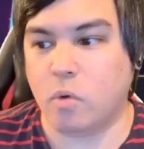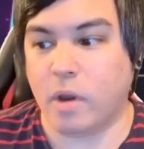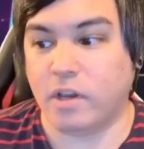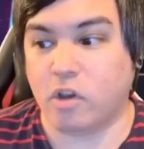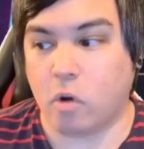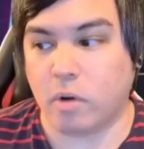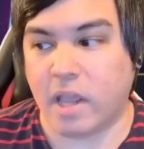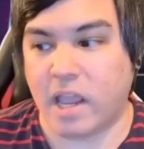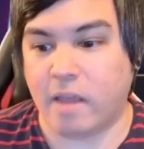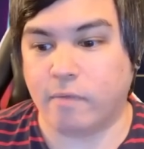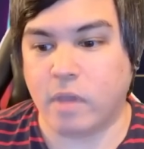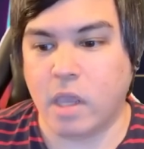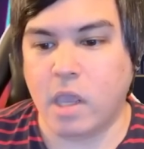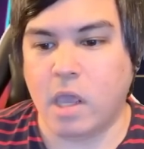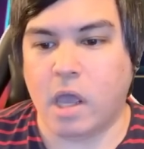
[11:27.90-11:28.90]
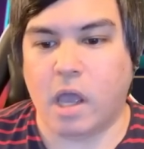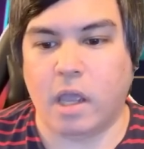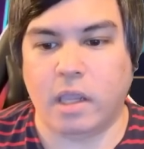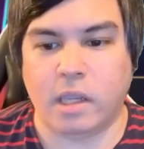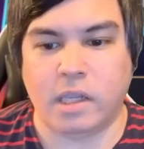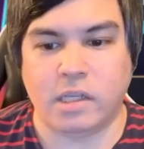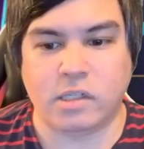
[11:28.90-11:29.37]
I don't have
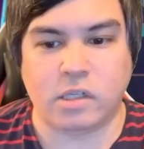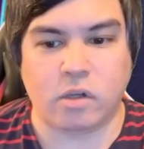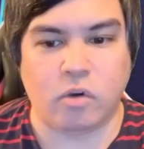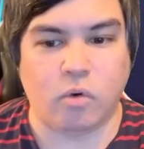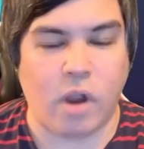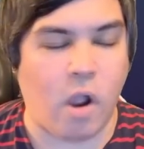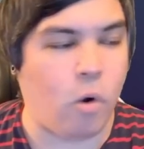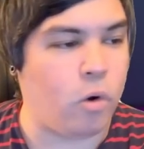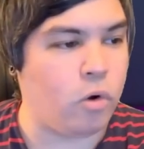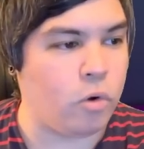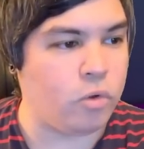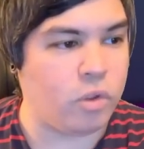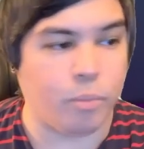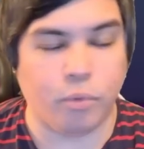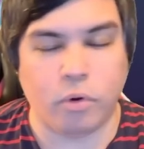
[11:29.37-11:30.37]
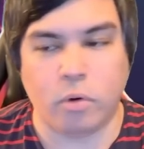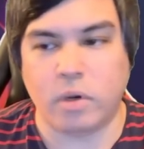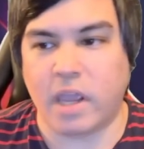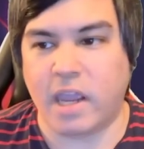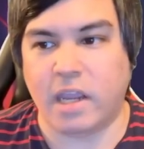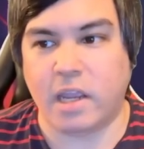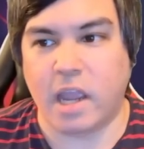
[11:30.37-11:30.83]
is Growherd the Brute,
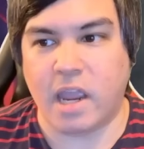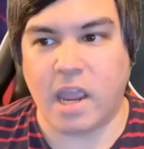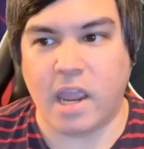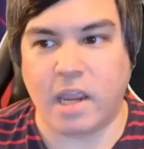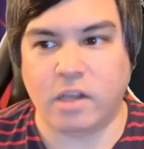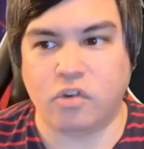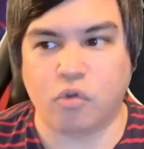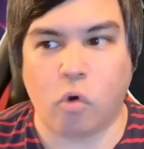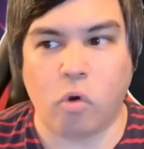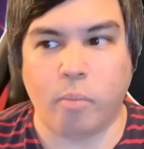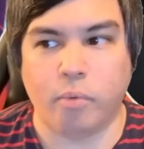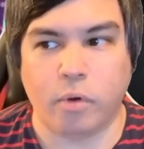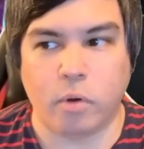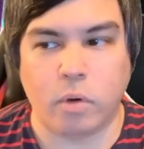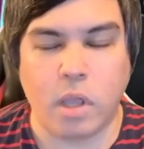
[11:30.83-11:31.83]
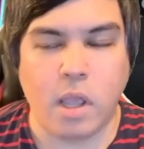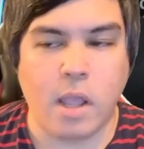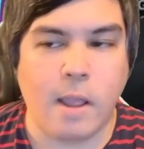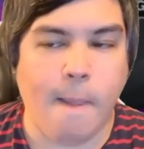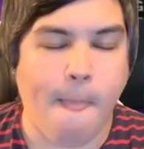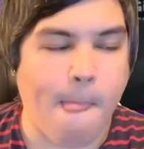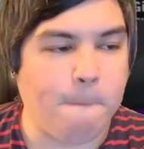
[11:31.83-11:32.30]
aka Troll Brute.
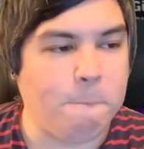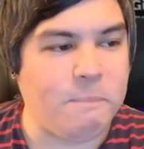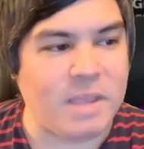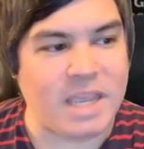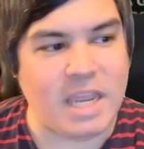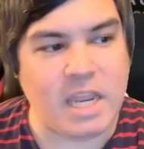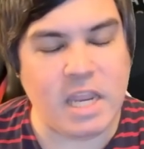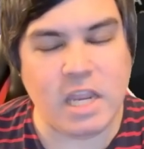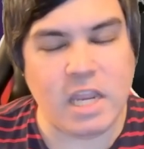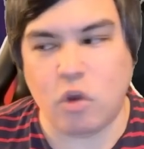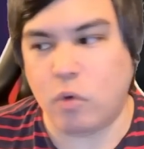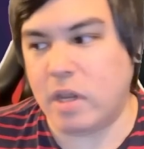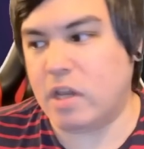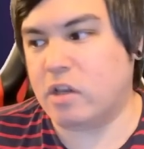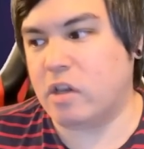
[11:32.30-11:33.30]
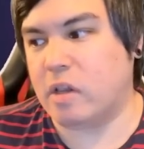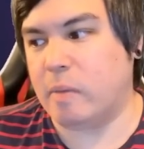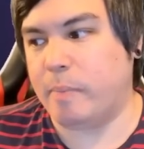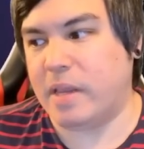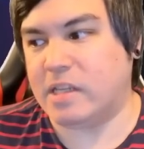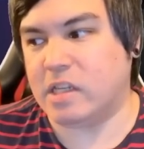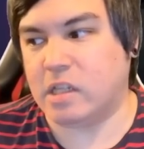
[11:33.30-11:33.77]
You need to
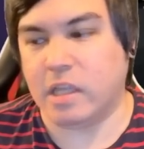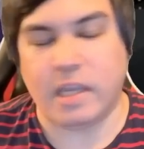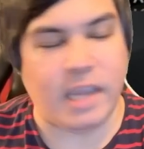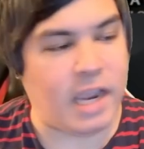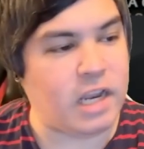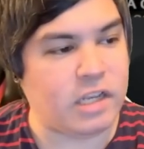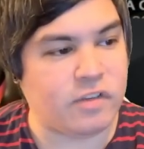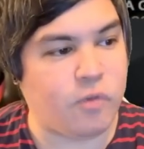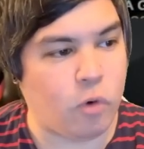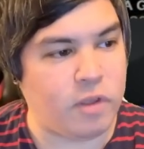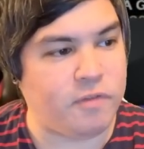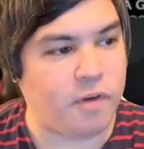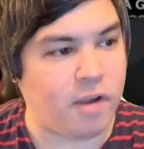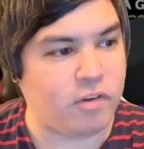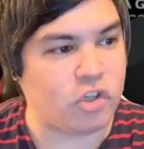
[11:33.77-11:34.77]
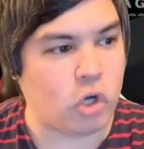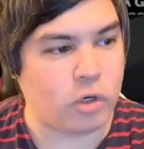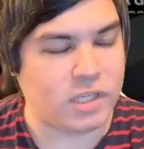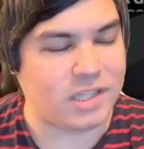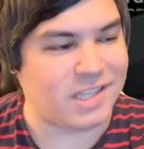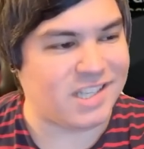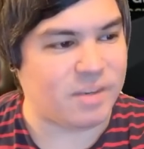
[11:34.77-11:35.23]
basically get his 45
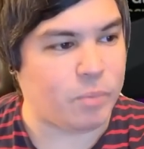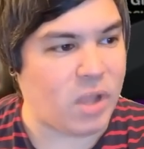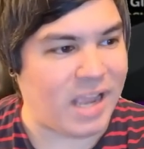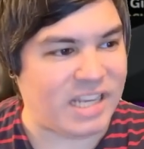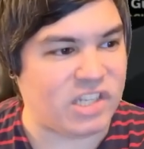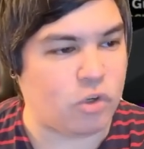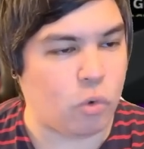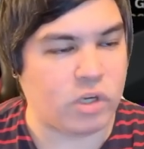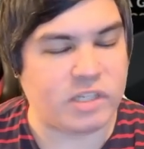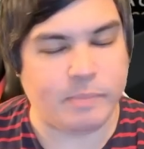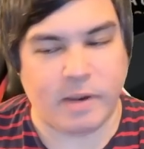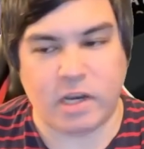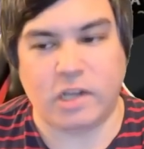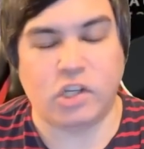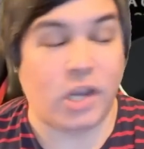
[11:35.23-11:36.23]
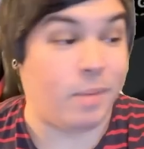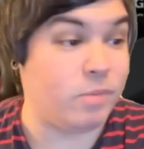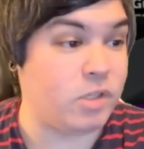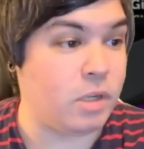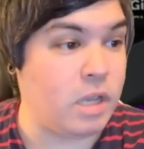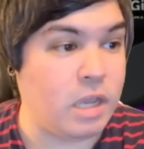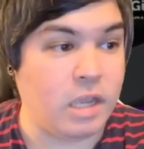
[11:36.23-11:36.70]
shards in the supply store spending
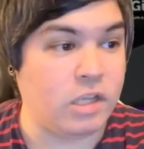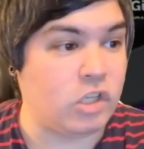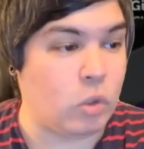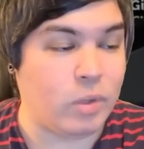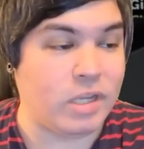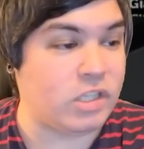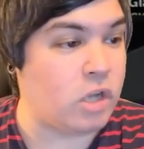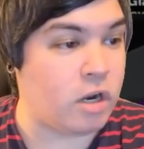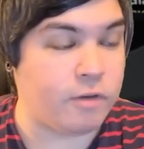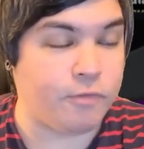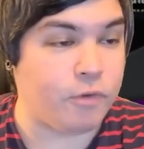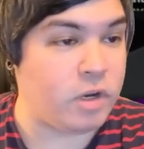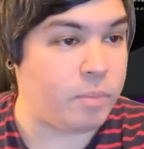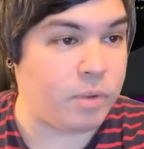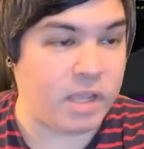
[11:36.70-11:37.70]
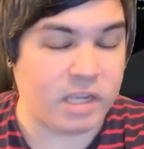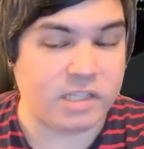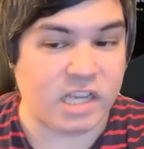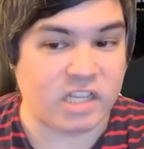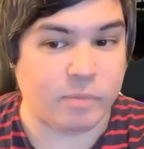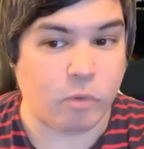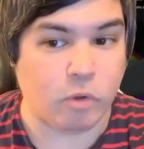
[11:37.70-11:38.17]
gems. So he's not a free-to-play
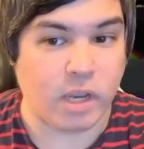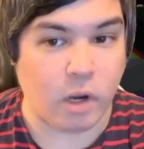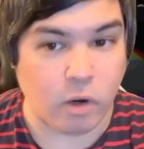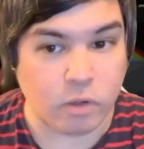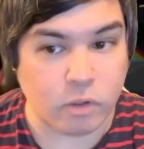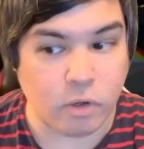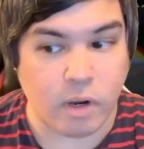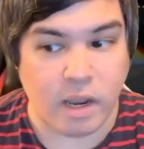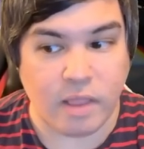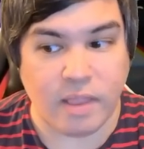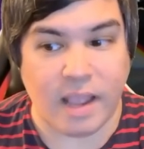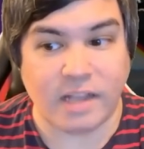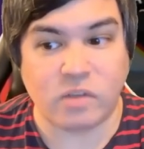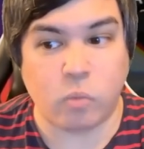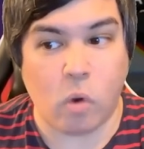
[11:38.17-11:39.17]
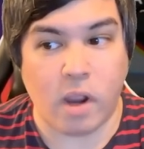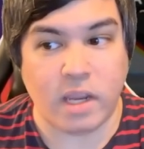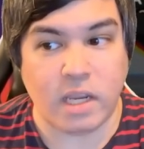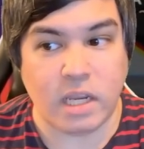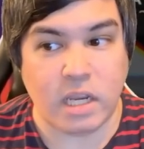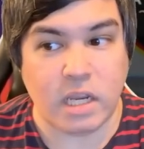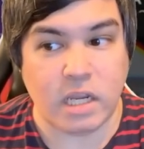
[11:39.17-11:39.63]
accessible character, and that's why
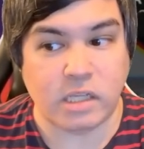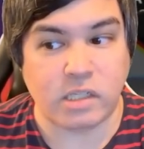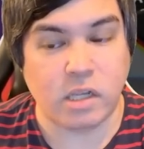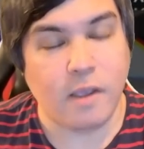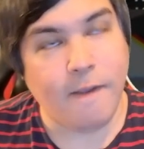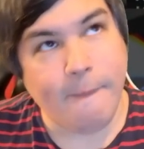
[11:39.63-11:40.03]
he's